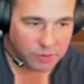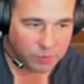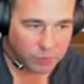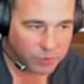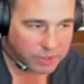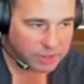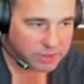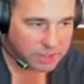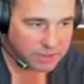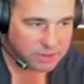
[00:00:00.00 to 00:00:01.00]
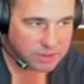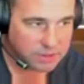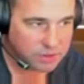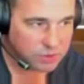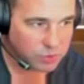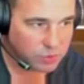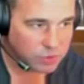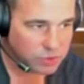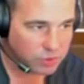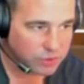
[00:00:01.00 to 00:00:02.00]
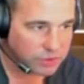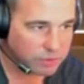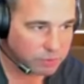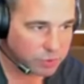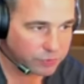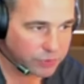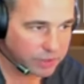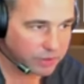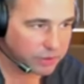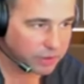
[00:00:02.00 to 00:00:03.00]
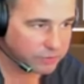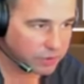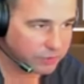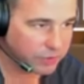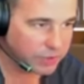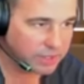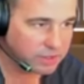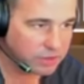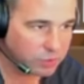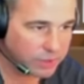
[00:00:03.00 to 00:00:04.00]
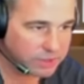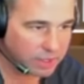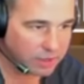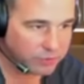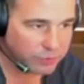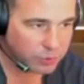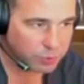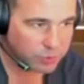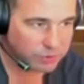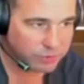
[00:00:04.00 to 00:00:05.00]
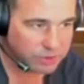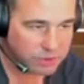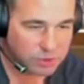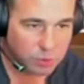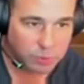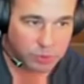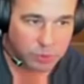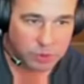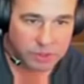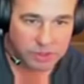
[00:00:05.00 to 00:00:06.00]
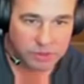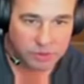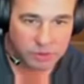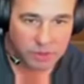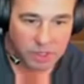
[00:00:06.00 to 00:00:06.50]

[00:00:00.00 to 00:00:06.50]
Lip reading: we get a chance to show this beautiful aircraft off. You got the U.S. Air Force one, which is super cool looking too